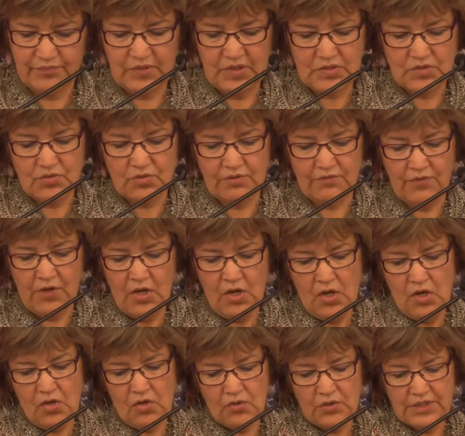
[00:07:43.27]
sort of
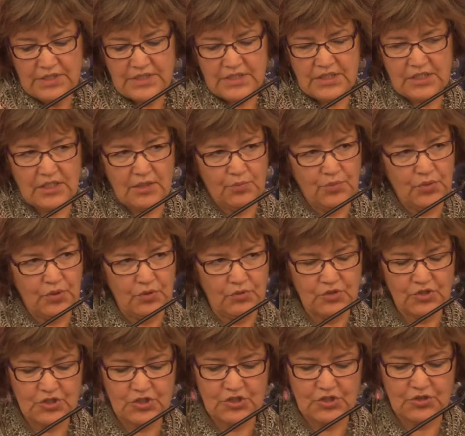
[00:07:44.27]
holistic
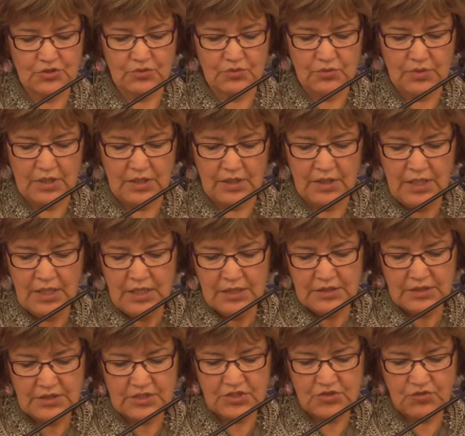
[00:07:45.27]
approach to
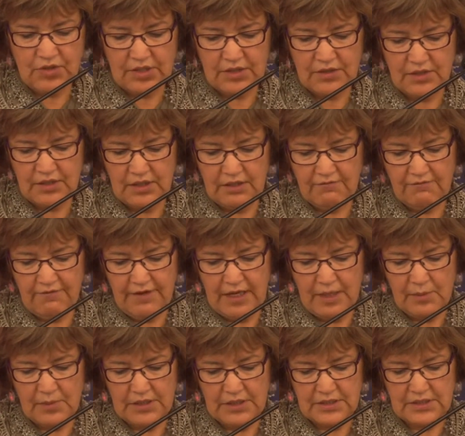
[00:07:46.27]
strengthening
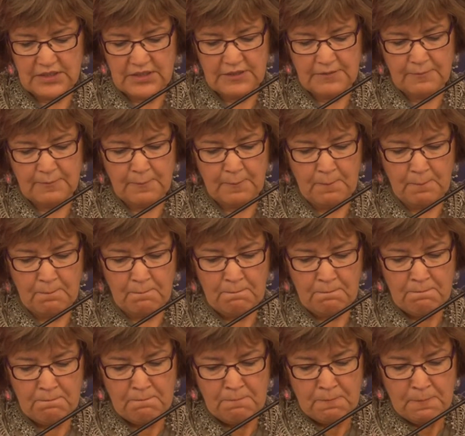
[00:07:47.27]
families.
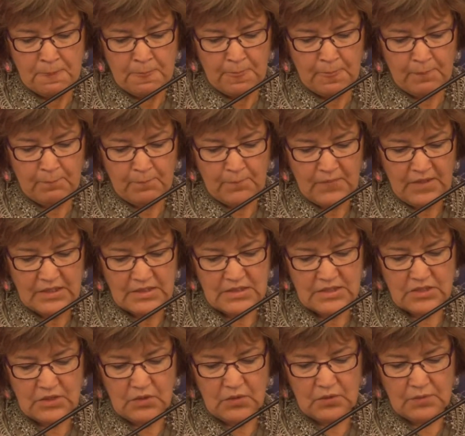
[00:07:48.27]

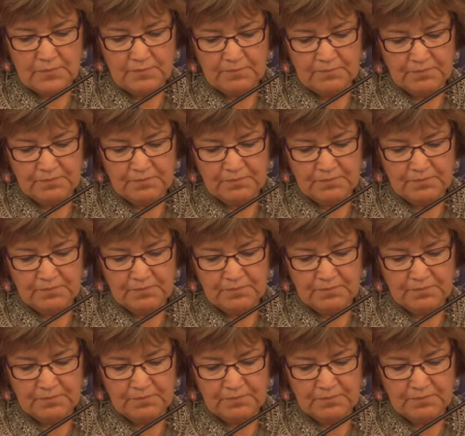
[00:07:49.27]
So,